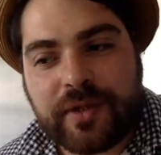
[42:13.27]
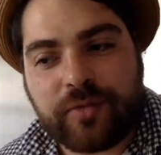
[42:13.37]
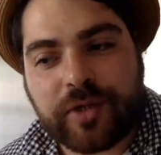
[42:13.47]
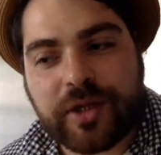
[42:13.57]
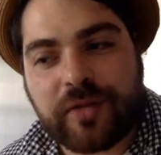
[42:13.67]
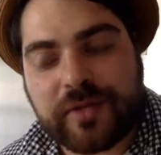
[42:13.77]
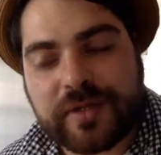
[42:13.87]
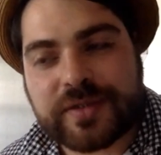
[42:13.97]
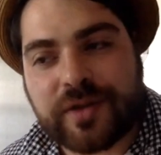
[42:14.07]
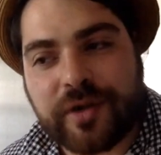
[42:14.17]
working
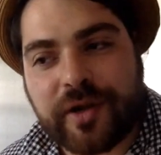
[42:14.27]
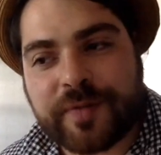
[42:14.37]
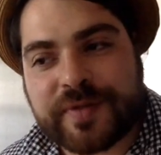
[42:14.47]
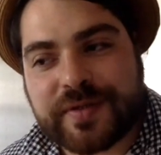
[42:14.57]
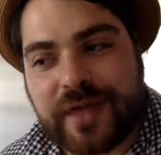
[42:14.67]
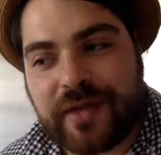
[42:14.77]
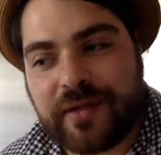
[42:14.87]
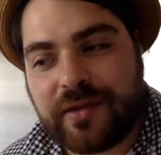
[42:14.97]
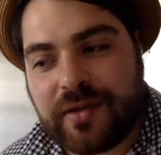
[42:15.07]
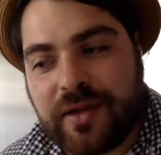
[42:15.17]
with startups is that,